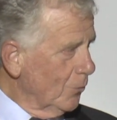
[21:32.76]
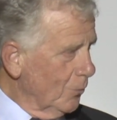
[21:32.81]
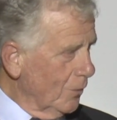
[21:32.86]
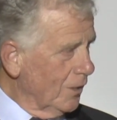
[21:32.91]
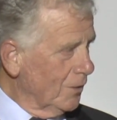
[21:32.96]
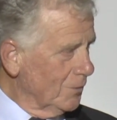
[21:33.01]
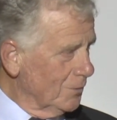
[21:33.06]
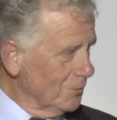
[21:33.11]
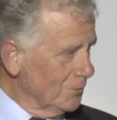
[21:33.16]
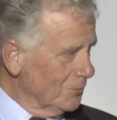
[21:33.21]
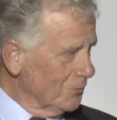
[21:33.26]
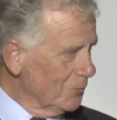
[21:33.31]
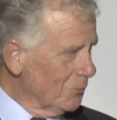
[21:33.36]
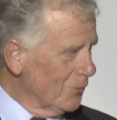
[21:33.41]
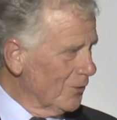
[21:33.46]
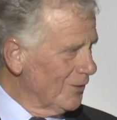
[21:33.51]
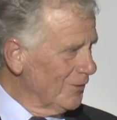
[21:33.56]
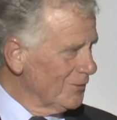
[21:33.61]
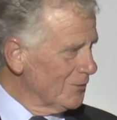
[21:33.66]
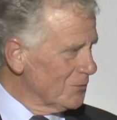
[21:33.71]
whoa, the
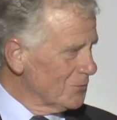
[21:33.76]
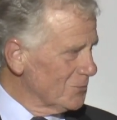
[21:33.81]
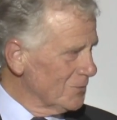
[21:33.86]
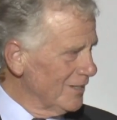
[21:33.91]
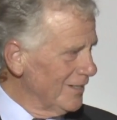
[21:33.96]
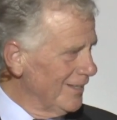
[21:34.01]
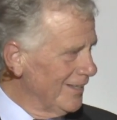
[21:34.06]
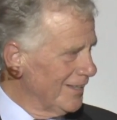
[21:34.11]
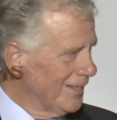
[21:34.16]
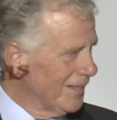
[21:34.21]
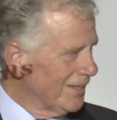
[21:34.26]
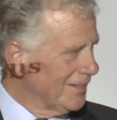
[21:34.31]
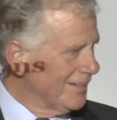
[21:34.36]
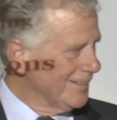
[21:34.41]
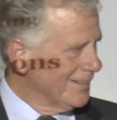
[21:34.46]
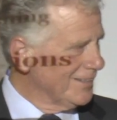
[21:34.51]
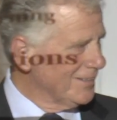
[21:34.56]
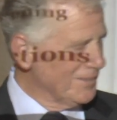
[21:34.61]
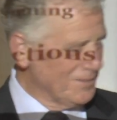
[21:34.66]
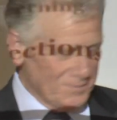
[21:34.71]
world is really
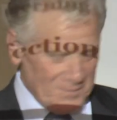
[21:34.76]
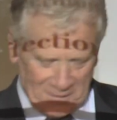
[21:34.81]
getting